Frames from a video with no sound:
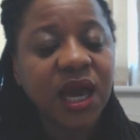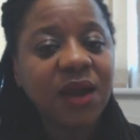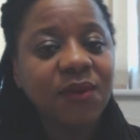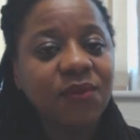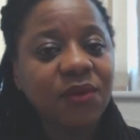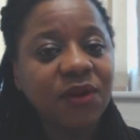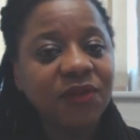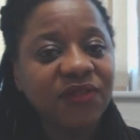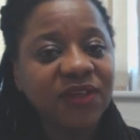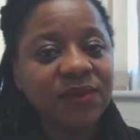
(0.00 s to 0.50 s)

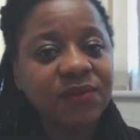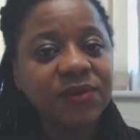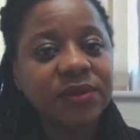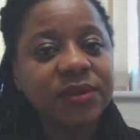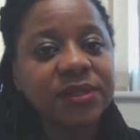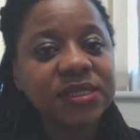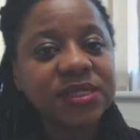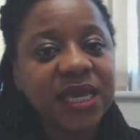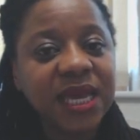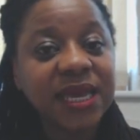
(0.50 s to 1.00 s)
And what they
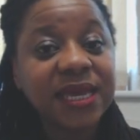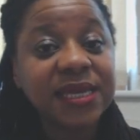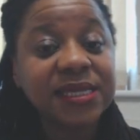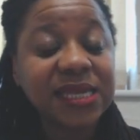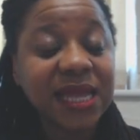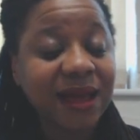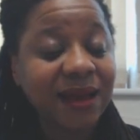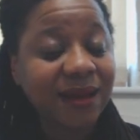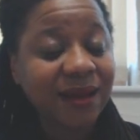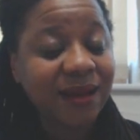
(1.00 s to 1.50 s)
will say
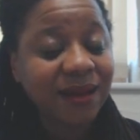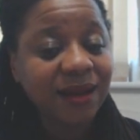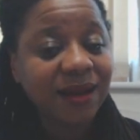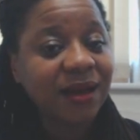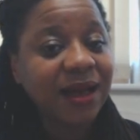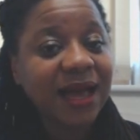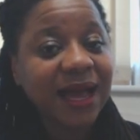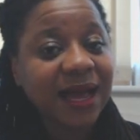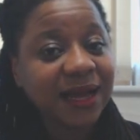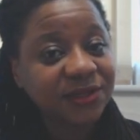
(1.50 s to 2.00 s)
is,
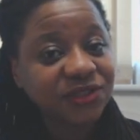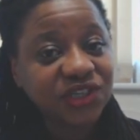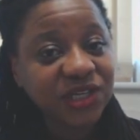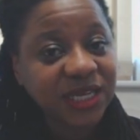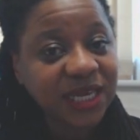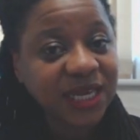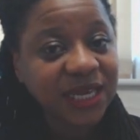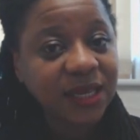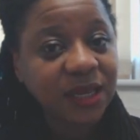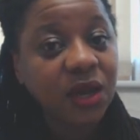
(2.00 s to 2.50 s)

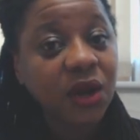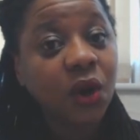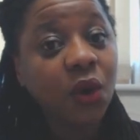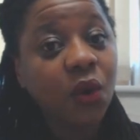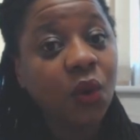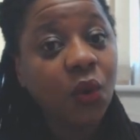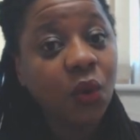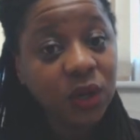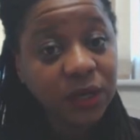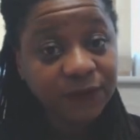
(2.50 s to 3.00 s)
actually,
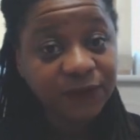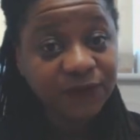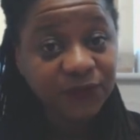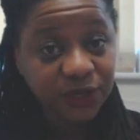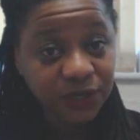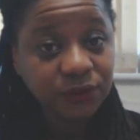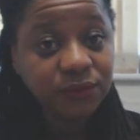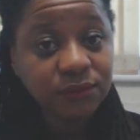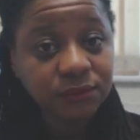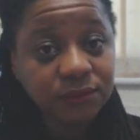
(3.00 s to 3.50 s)
all of
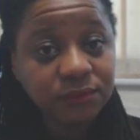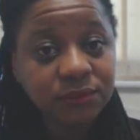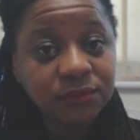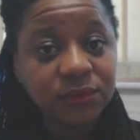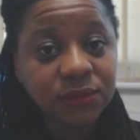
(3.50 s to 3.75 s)
you,